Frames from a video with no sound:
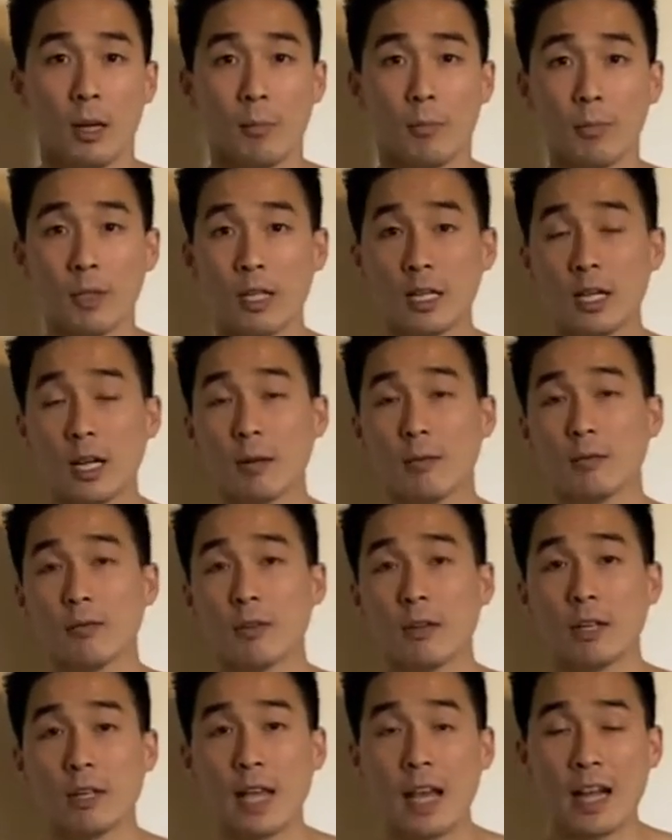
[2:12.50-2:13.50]
Me, I'm a
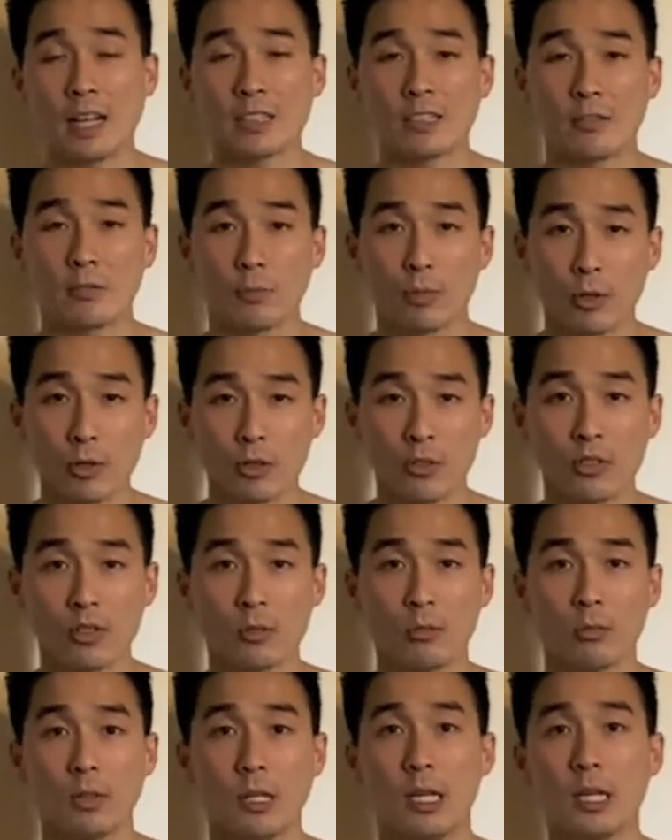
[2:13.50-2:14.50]
very active
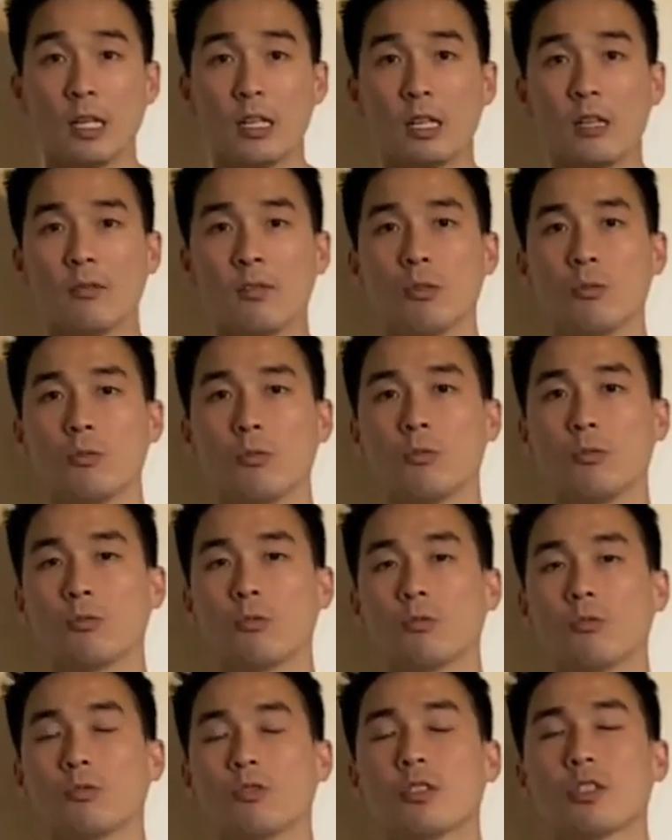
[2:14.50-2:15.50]
person, but even
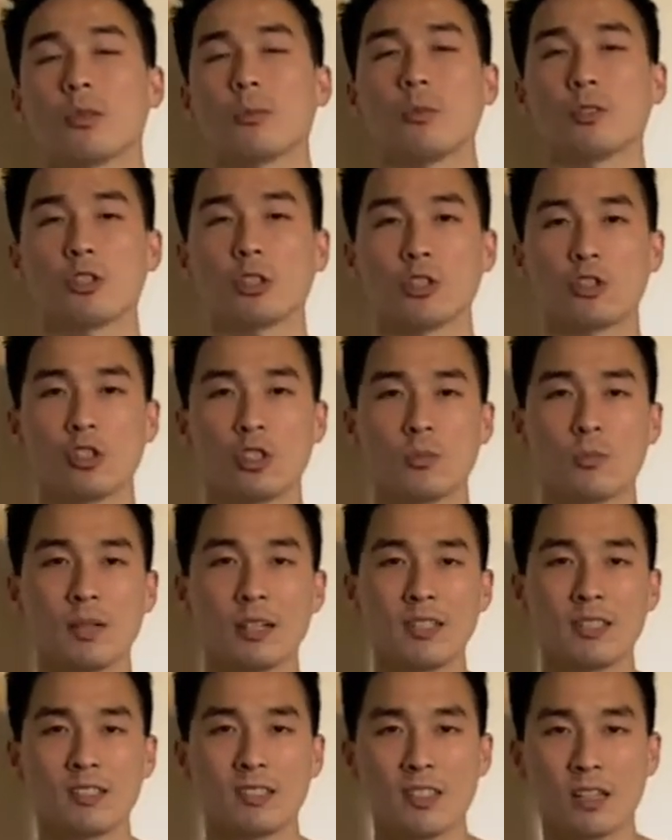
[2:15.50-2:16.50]
for someone such as
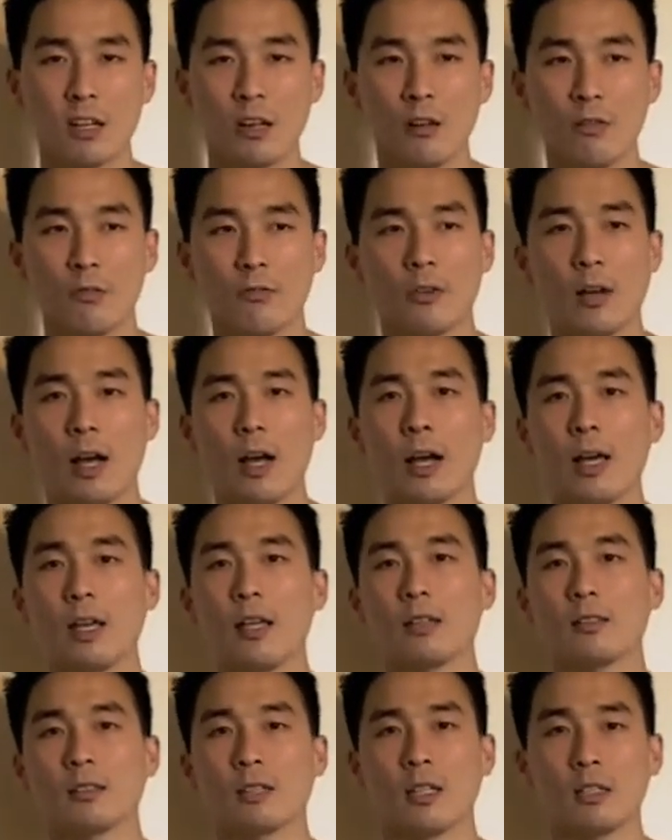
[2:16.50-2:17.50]
myself,
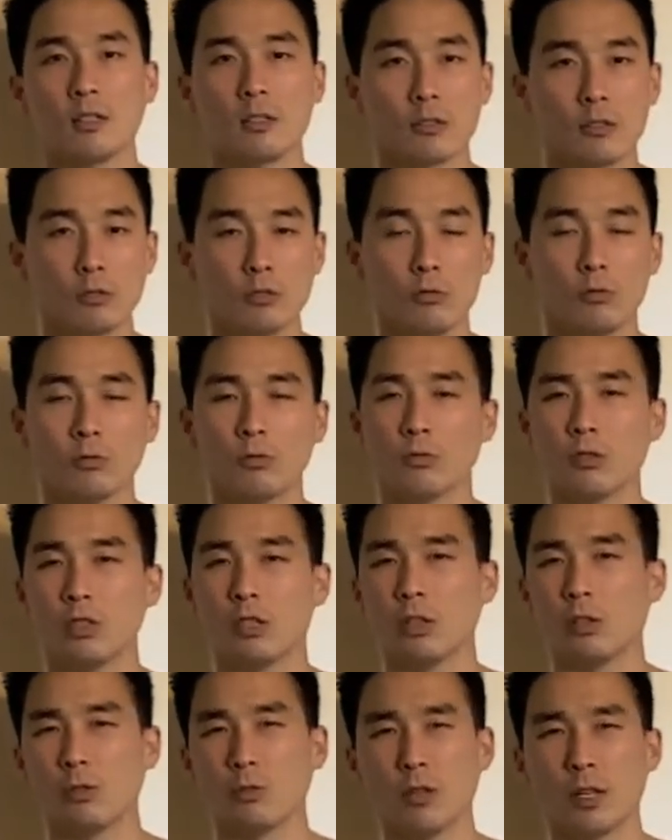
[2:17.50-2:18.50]
I tend to, you
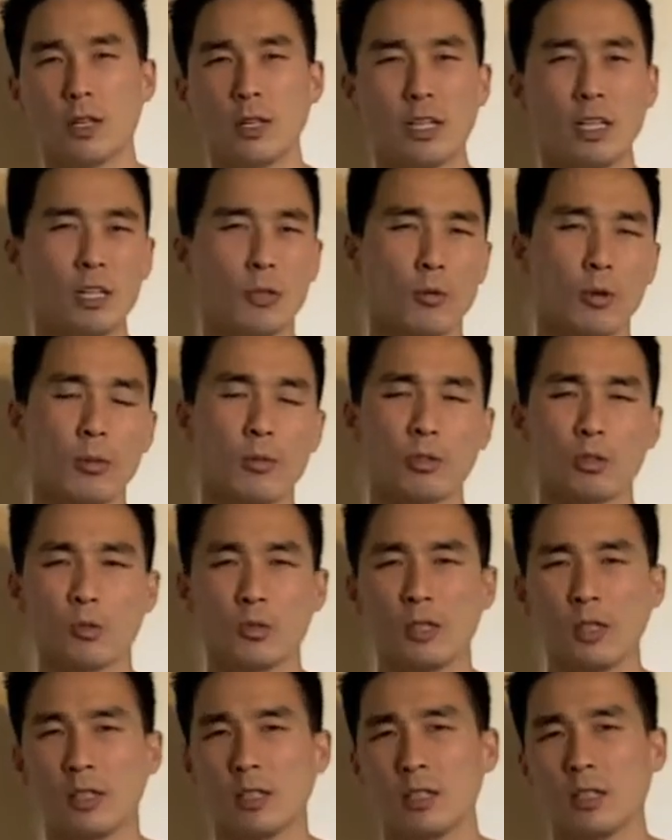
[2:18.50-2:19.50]
know, run anywhere
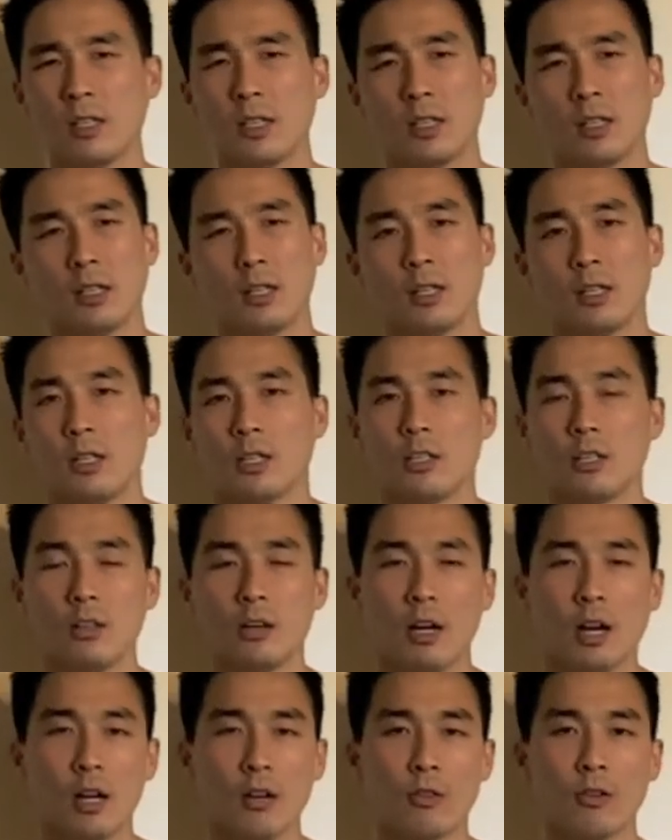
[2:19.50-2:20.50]
between, you know,
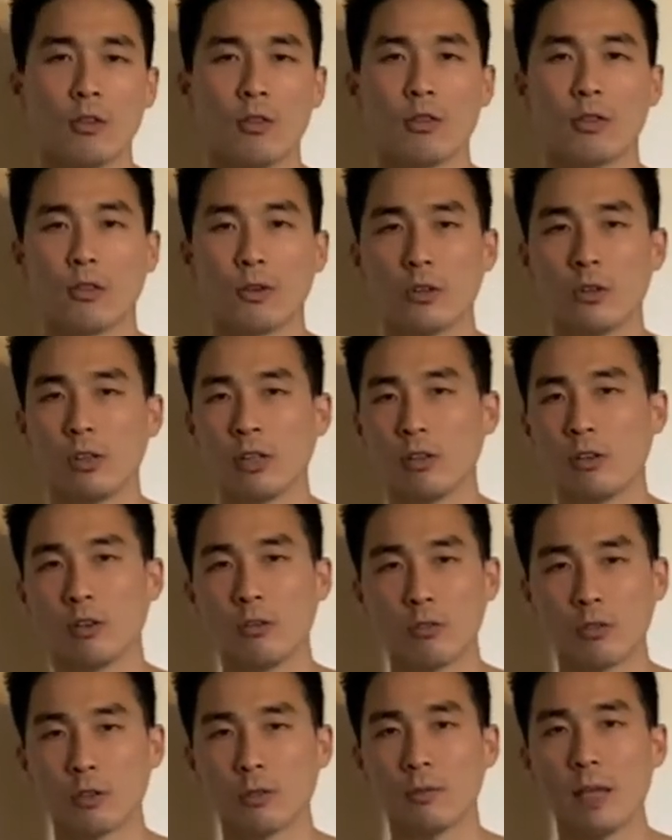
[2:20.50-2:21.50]
130
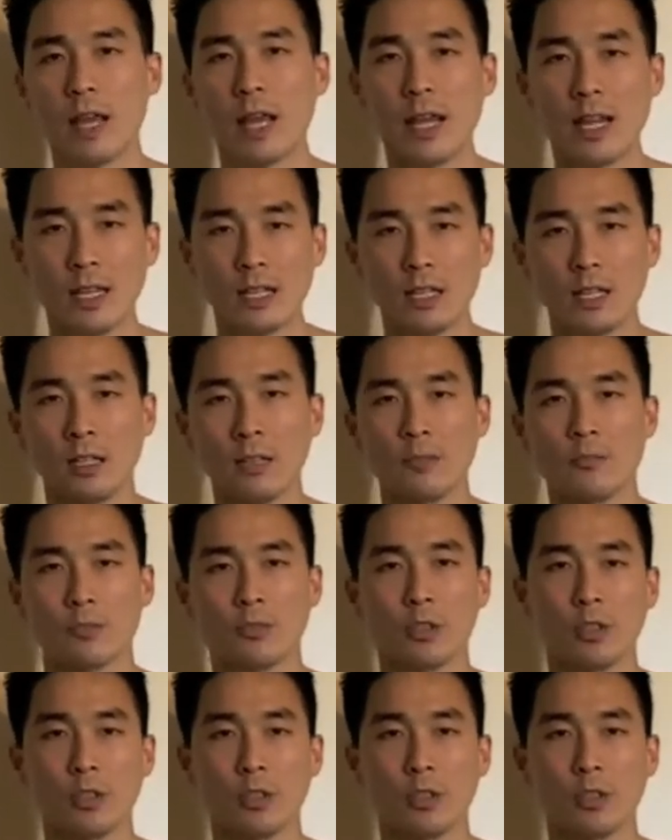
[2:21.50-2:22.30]
over 80.